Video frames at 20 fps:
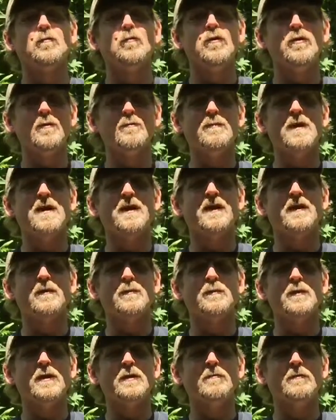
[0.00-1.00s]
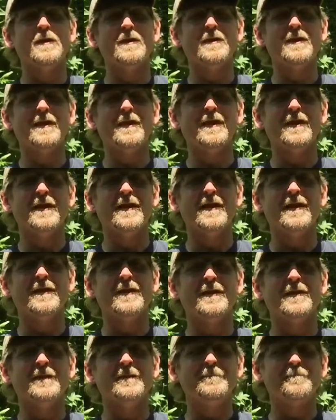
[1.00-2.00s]
Welcome back, everybody. Redneck in a Hat
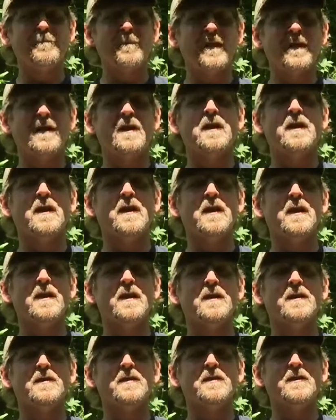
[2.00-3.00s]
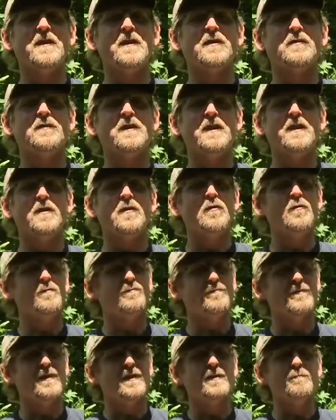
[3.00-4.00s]
here, and today's video
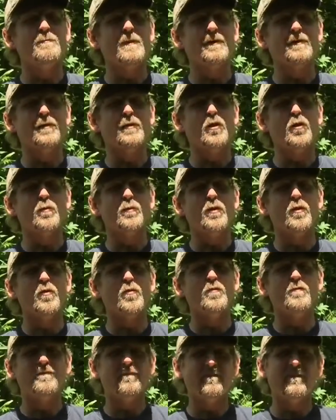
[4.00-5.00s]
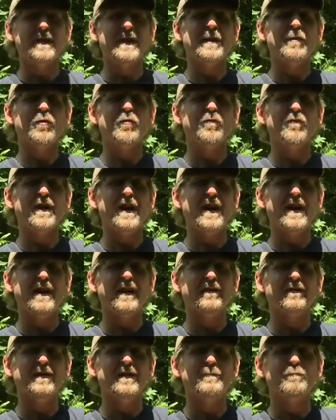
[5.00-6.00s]
about the GoPro Hero
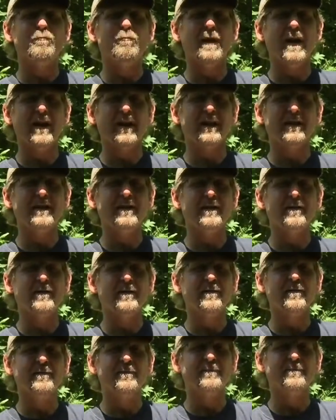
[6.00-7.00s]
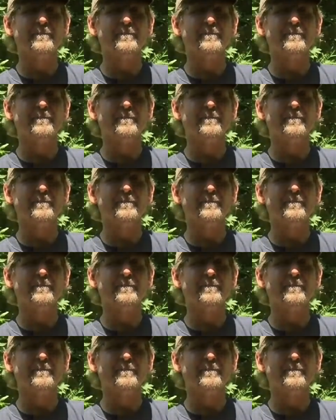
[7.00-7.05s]
5 Black Edition.